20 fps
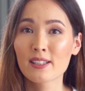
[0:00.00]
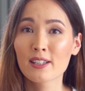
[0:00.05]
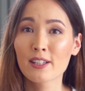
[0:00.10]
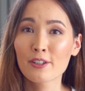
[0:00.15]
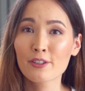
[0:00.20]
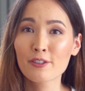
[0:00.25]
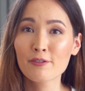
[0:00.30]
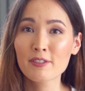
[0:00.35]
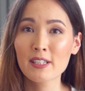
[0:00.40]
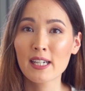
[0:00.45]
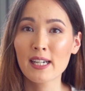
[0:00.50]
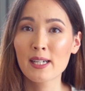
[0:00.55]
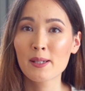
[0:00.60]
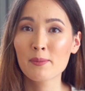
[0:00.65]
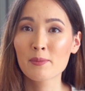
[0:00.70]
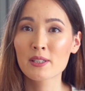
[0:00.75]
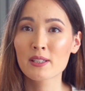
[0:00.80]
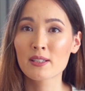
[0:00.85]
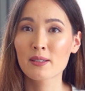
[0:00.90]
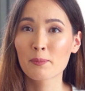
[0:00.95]
a lot of
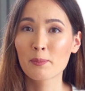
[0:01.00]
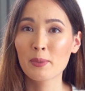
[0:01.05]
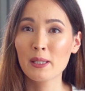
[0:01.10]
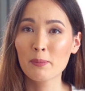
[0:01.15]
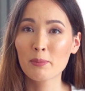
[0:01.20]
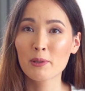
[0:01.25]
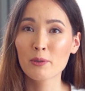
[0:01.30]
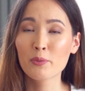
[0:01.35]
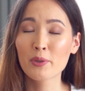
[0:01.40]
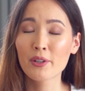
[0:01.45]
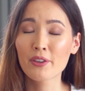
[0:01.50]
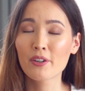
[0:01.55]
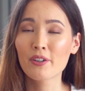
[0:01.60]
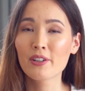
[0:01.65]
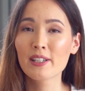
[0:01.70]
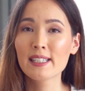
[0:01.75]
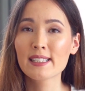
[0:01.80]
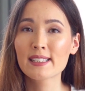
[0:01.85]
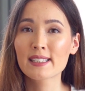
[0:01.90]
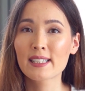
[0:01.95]
times people with
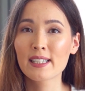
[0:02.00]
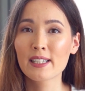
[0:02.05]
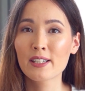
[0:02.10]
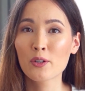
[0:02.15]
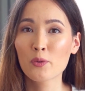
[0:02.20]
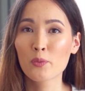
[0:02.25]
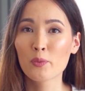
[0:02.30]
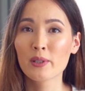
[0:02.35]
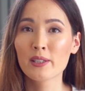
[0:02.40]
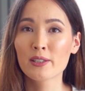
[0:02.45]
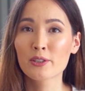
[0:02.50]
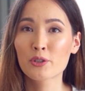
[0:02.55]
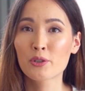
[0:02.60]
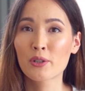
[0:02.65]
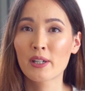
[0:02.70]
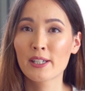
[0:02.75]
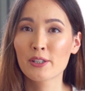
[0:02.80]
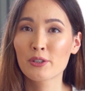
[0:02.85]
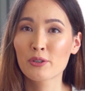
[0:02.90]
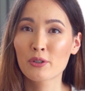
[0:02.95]
oily skin will
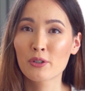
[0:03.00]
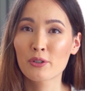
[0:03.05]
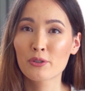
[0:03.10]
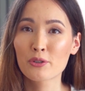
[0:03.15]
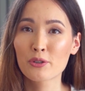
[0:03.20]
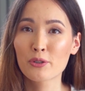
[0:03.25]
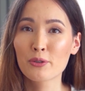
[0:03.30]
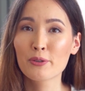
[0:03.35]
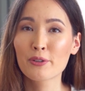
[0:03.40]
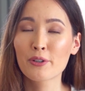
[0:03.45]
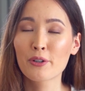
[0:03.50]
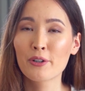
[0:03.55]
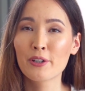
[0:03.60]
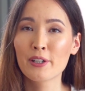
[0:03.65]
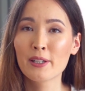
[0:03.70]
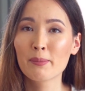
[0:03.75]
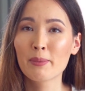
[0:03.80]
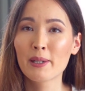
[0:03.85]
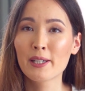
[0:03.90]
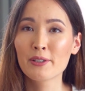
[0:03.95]
try to control the
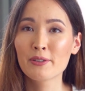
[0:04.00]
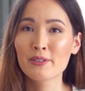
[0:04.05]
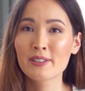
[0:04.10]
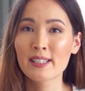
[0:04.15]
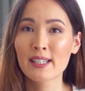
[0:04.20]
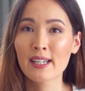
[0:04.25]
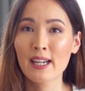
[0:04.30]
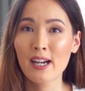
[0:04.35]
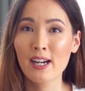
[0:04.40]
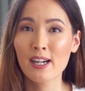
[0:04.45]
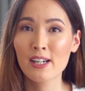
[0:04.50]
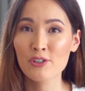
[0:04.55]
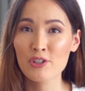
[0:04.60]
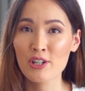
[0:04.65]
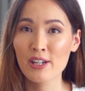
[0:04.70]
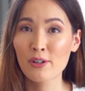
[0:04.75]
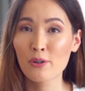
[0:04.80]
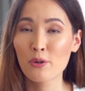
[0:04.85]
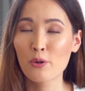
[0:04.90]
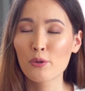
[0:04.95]
oil by using harsh
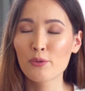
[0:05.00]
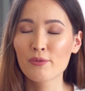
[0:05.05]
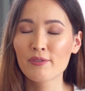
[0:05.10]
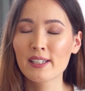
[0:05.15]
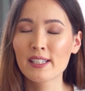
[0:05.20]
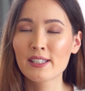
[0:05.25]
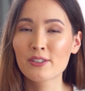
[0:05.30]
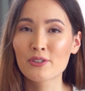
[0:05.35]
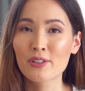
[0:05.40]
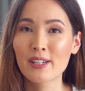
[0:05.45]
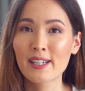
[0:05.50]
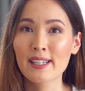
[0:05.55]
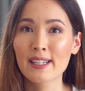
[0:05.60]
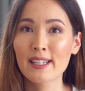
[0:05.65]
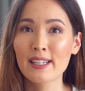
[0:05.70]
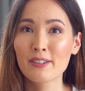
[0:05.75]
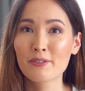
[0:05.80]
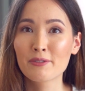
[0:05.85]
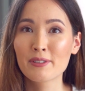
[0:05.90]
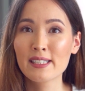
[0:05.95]
and overly
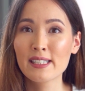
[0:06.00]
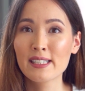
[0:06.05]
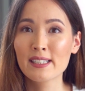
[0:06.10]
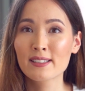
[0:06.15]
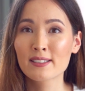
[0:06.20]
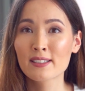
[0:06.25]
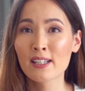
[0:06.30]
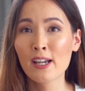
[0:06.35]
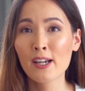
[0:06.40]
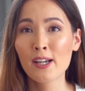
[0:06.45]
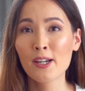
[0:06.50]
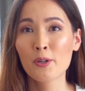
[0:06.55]
drying ingredients,